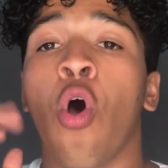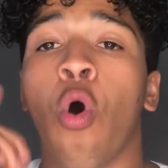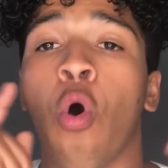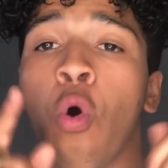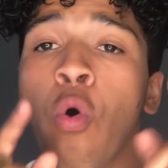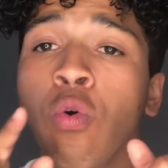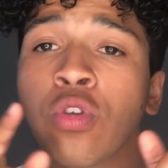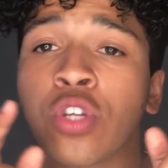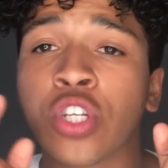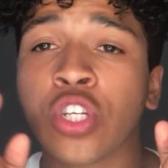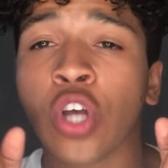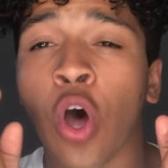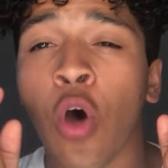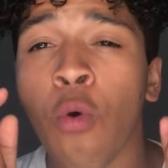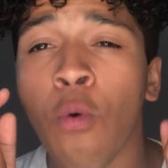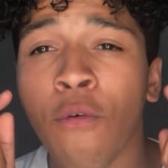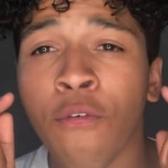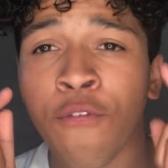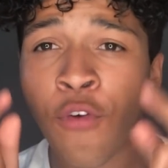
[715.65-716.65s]

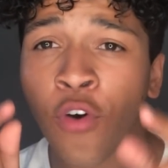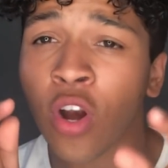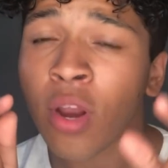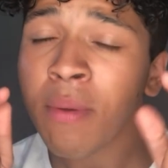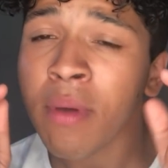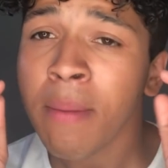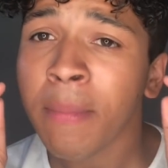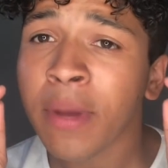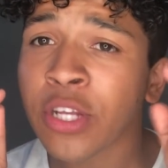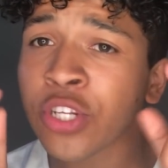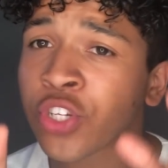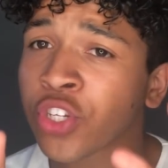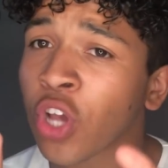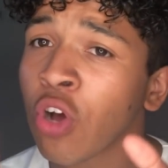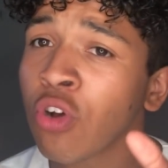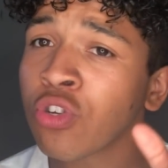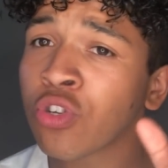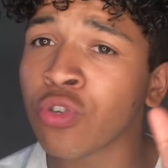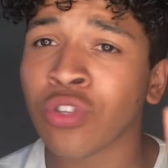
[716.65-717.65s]
Also, follow me on my
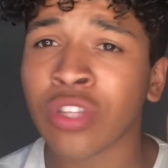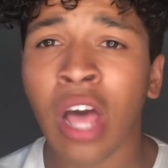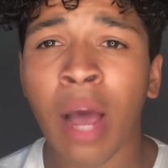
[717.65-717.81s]
socials.